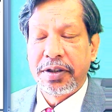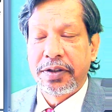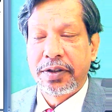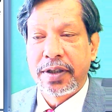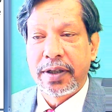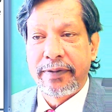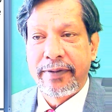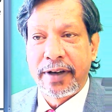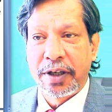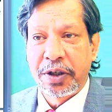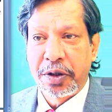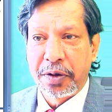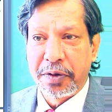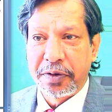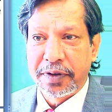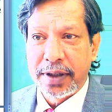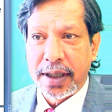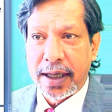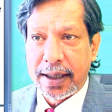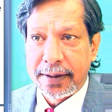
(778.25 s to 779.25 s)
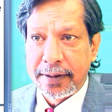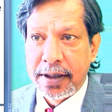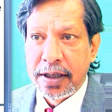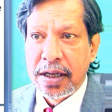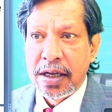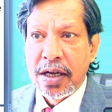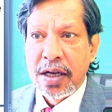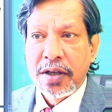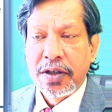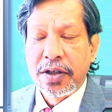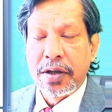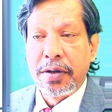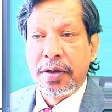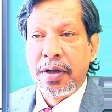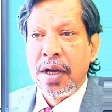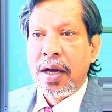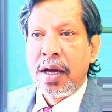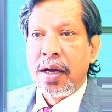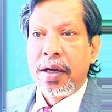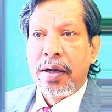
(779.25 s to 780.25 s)
All the survey shows that.
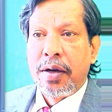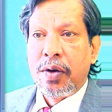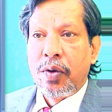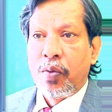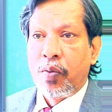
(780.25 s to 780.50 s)
So